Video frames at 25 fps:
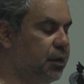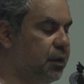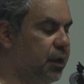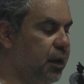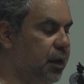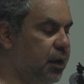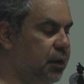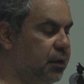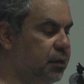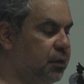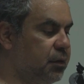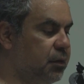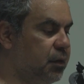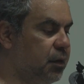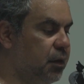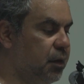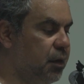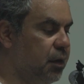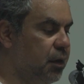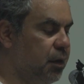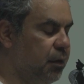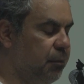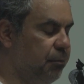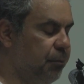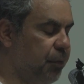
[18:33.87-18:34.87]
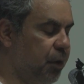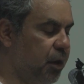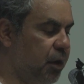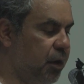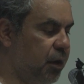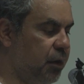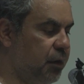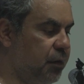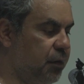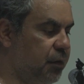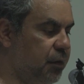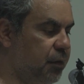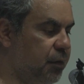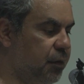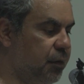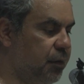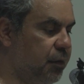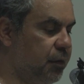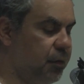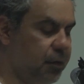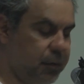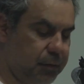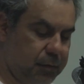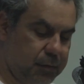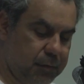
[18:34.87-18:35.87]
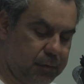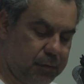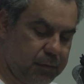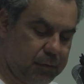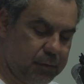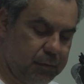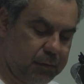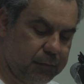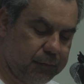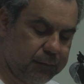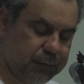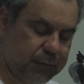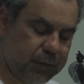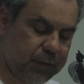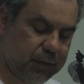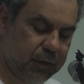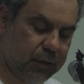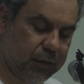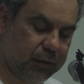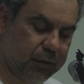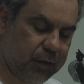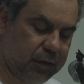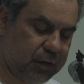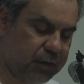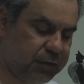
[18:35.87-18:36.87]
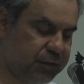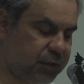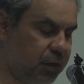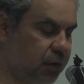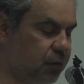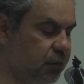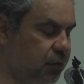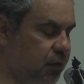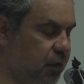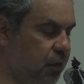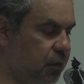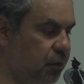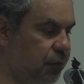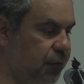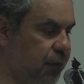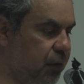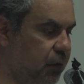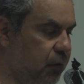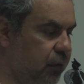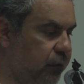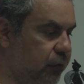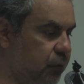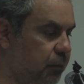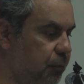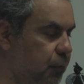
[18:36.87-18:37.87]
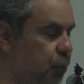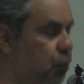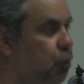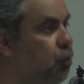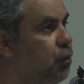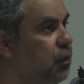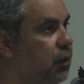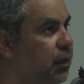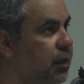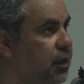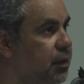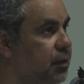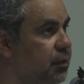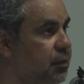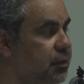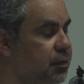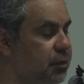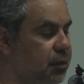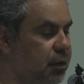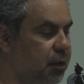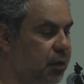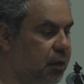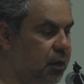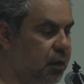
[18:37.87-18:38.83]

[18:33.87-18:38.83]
And and I don't know if you're ever born leaders.